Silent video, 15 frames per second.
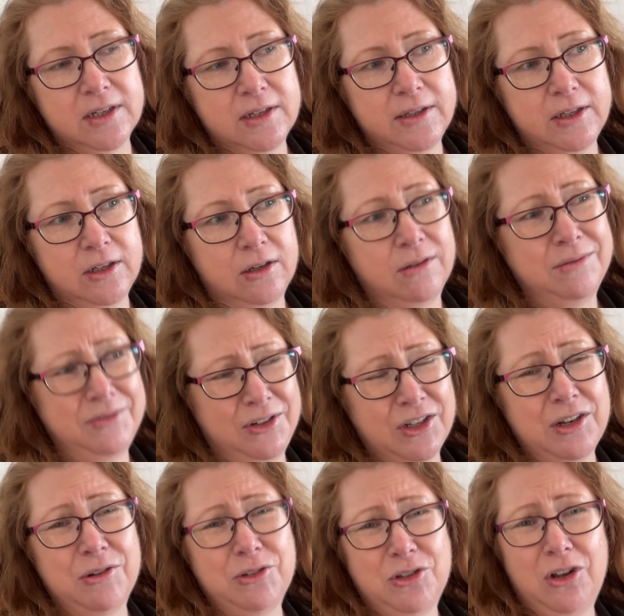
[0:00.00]
and then I'll have to
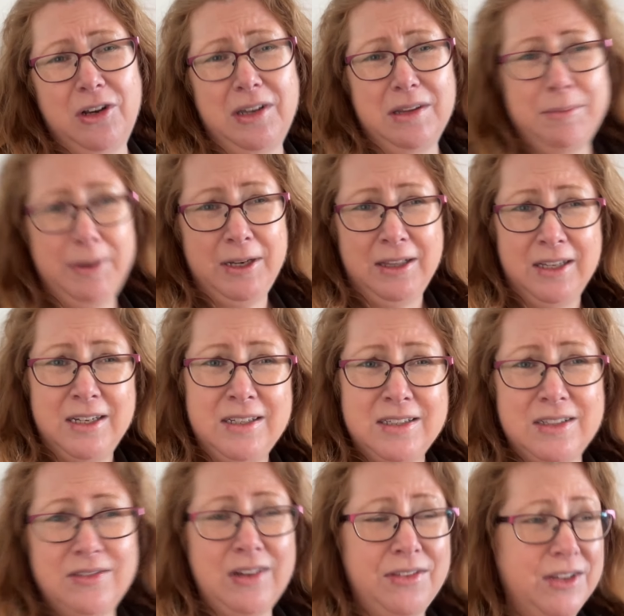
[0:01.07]
go and tidy up the bed at least,
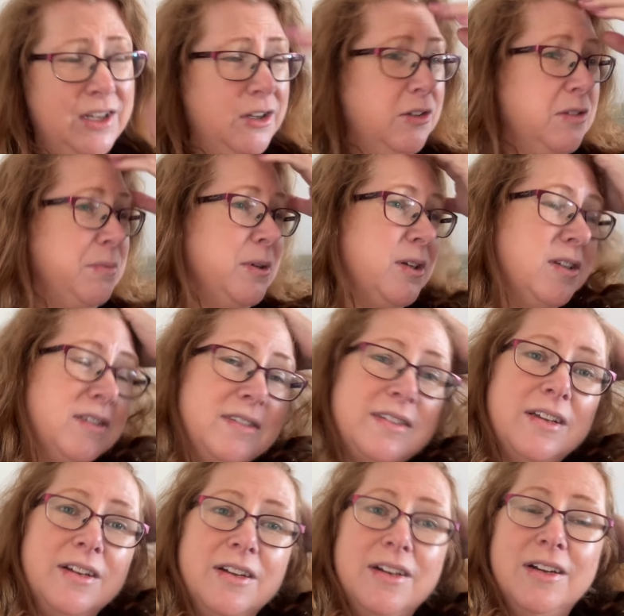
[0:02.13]
if nothing else, because
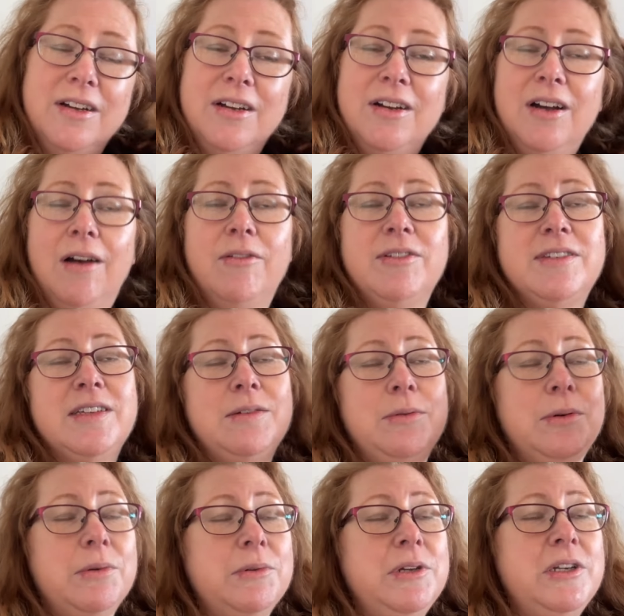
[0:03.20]
obviously we
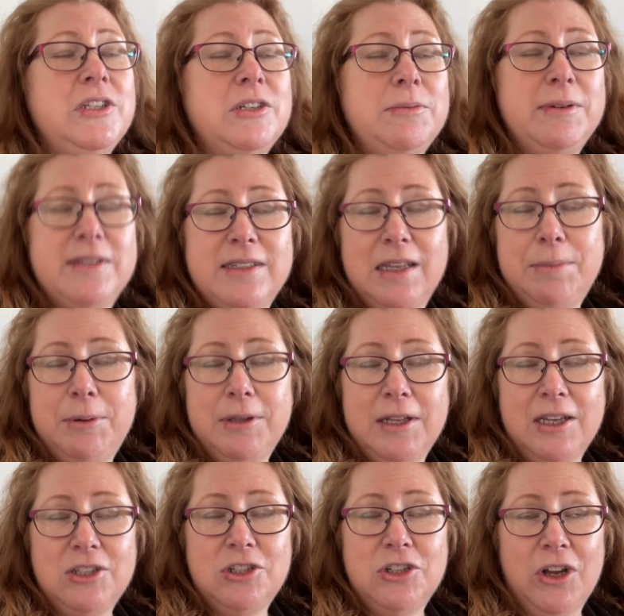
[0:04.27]
all need to be sleeping
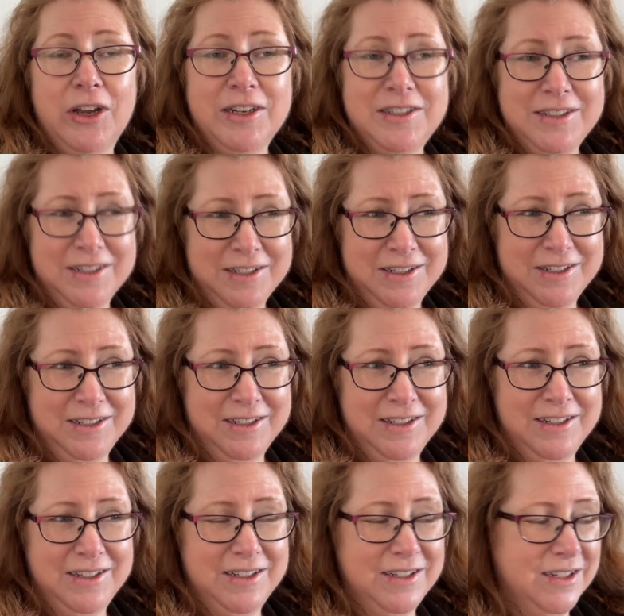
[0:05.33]
there tonight.
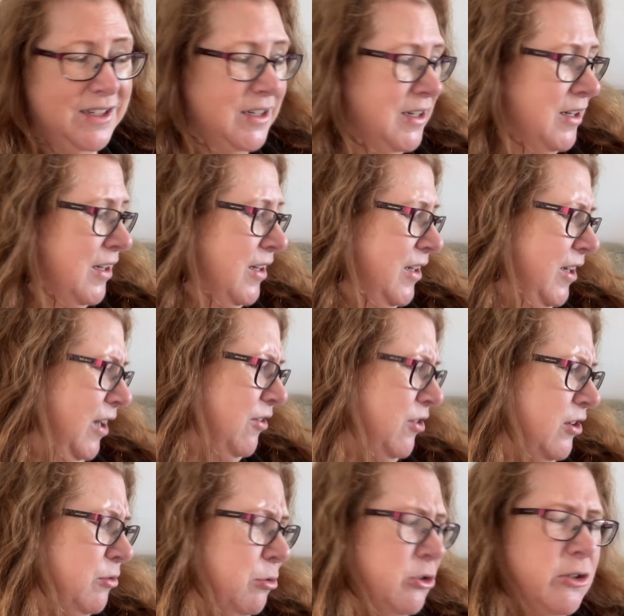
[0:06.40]
Yeah, I think
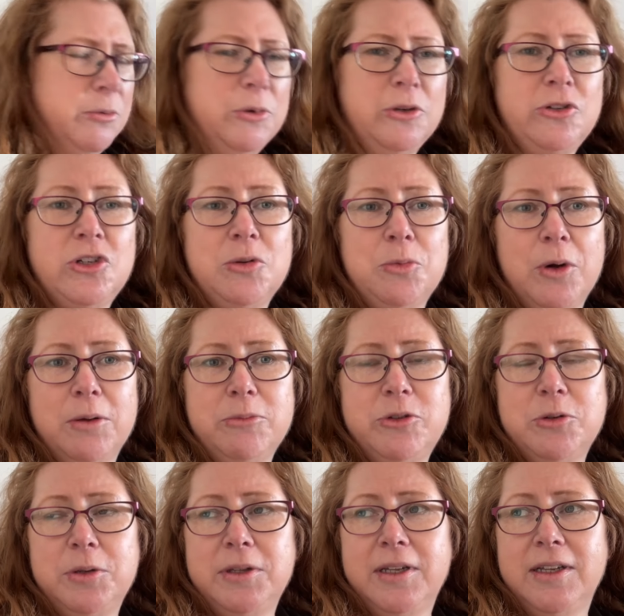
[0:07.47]
I've watched some YouTube while I'm
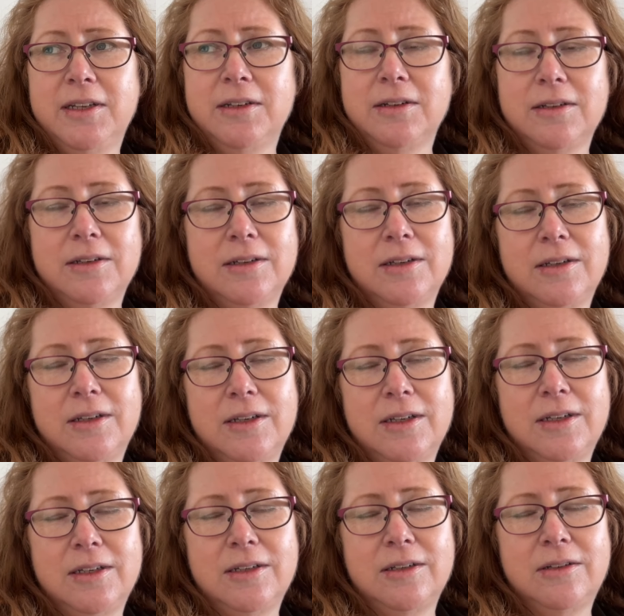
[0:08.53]
doing that,
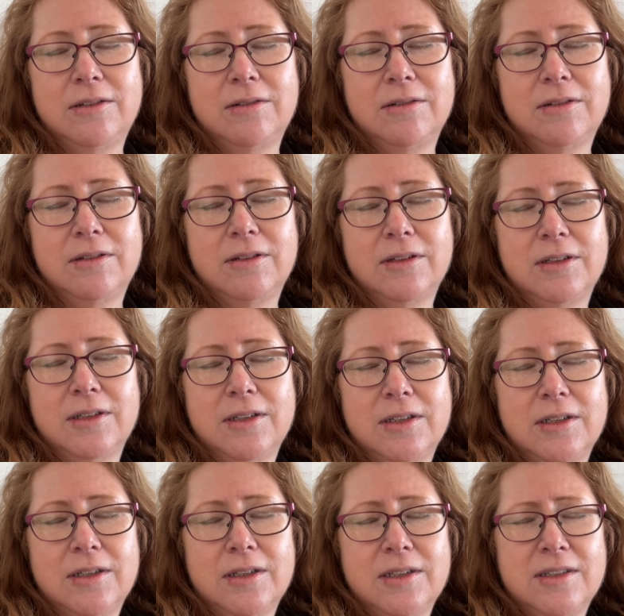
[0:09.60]
and
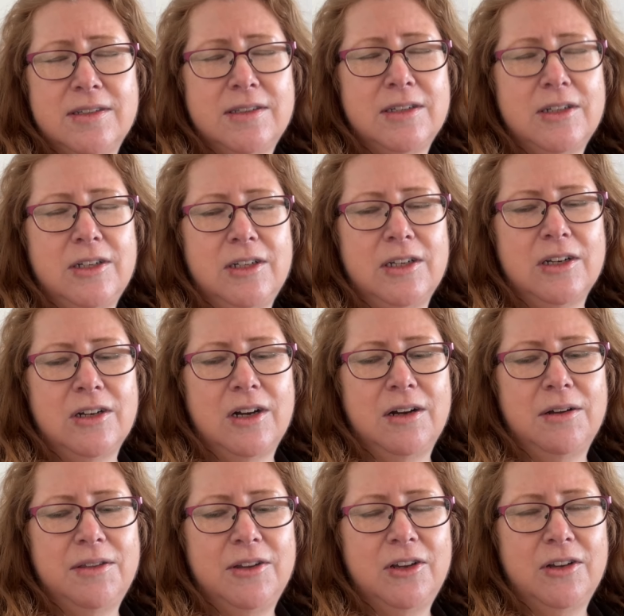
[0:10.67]
see, yeah, I
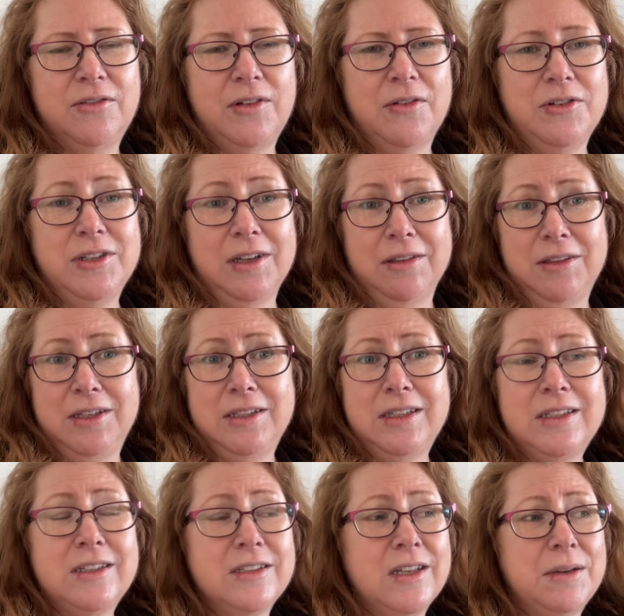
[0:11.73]
think I've overdone things
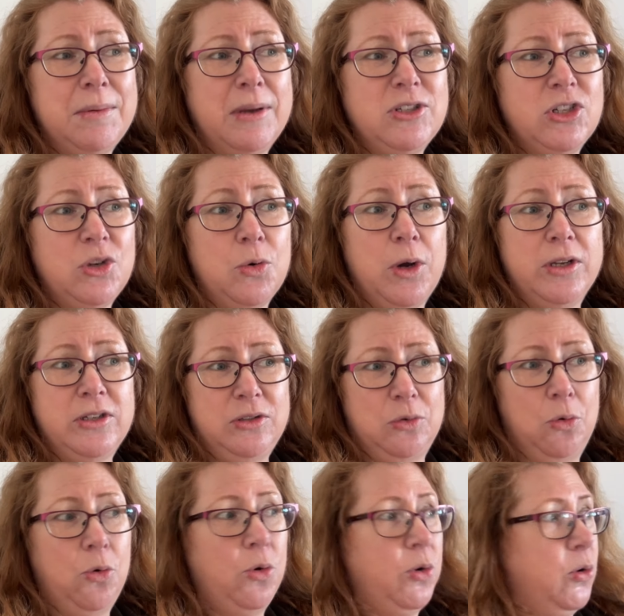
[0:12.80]
because I'm actually quite
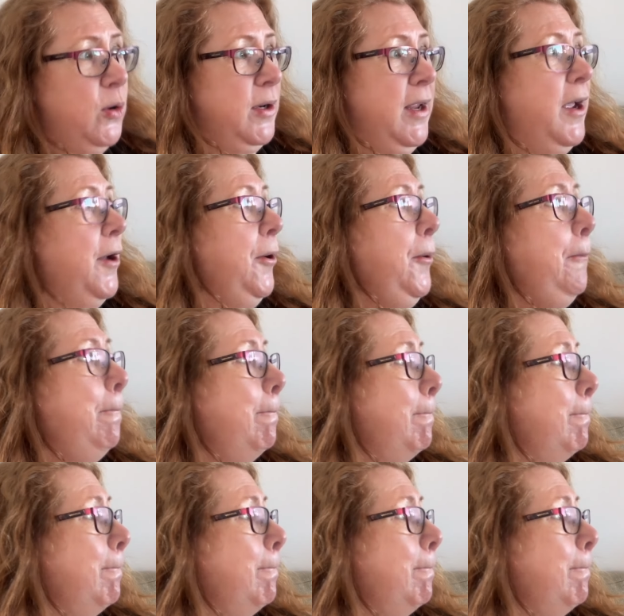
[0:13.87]
sore now.